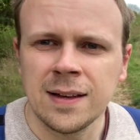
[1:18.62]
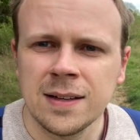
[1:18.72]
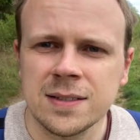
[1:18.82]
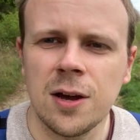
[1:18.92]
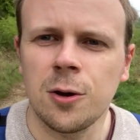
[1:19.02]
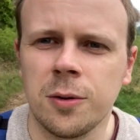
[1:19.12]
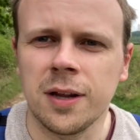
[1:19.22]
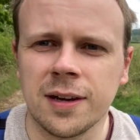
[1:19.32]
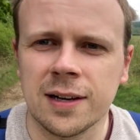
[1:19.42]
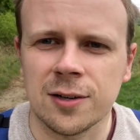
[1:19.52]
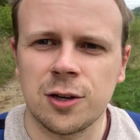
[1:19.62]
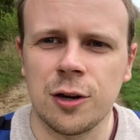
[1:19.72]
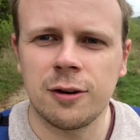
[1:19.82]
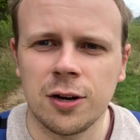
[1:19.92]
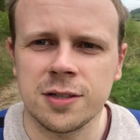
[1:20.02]
So, another little
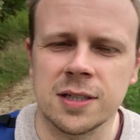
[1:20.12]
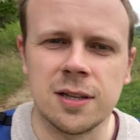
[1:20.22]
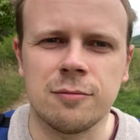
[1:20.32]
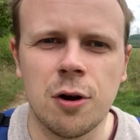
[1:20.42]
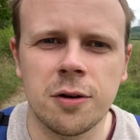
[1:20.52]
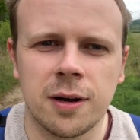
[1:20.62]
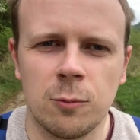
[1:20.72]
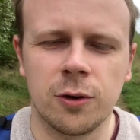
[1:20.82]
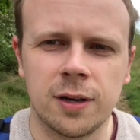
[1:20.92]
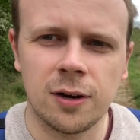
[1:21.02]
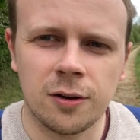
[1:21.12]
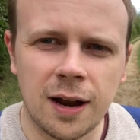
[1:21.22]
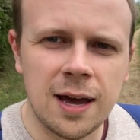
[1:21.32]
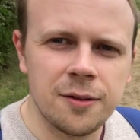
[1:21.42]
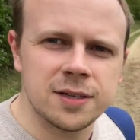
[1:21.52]
curiosity. The road I'm walking along
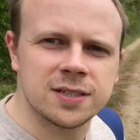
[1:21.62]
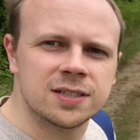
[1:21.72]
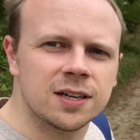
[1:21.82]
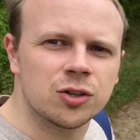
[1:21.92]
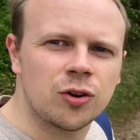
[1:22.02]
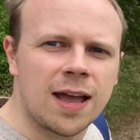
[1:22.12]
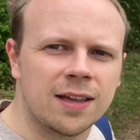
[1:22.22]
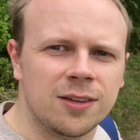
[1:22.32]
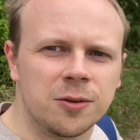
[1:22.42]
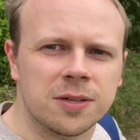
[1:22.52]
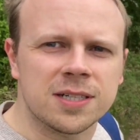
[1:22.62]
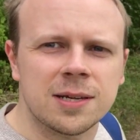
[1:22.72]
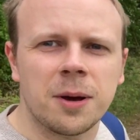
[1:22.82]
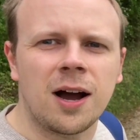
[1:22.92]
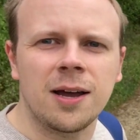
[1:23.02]
now, this track that you can
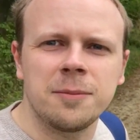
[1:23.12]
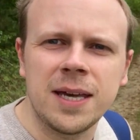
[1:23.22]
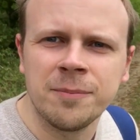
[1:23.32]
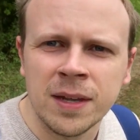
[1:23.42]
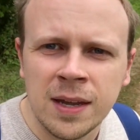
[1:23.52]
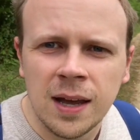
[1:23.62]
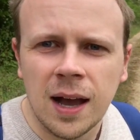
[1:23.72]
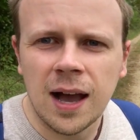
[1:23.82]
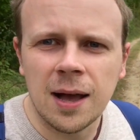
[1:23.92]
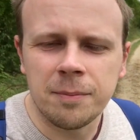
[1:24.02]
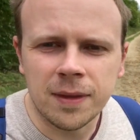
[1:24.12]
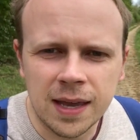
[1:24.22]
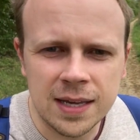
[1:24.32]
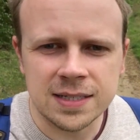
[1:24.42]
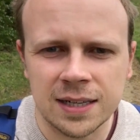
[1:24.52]
see behind me,
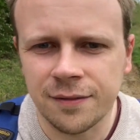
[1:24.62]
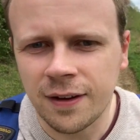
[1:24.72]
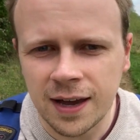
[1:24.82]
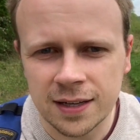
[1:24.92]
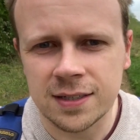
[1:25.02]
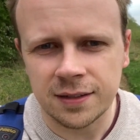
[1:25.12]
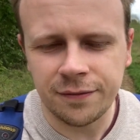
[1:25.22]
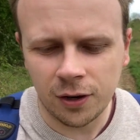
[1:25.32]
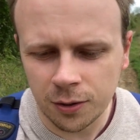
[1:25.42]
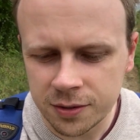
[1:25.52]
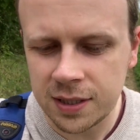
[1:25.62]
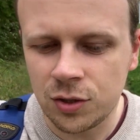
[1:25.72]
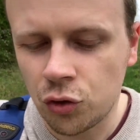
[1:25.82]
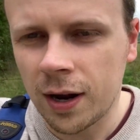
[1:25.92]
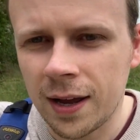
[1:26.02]
follows
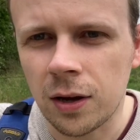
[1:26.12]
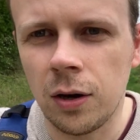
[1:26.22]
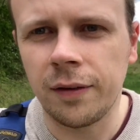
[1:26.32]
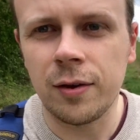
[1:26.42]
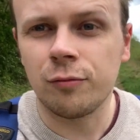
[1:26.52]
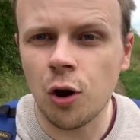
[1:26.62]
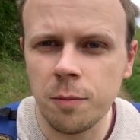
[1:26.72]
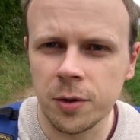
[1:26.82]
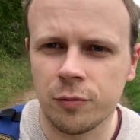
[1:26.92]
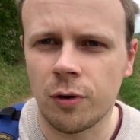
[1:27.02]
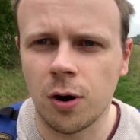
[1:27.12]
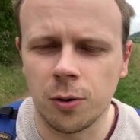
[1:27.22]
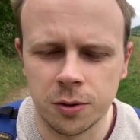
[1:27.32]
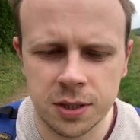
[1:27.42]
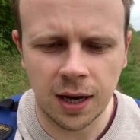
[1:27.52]
the track of a Roman
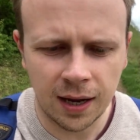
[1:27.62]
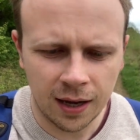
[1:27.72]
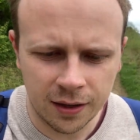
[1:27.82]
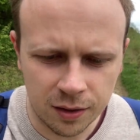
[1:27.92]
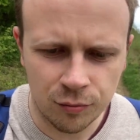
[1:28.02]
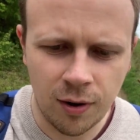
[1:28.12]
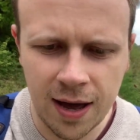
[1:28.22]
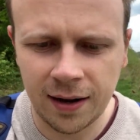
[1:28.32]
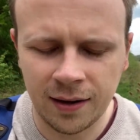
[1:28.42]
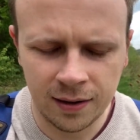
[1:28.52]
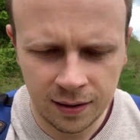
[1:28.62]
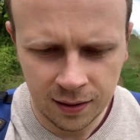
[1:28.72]
road that ran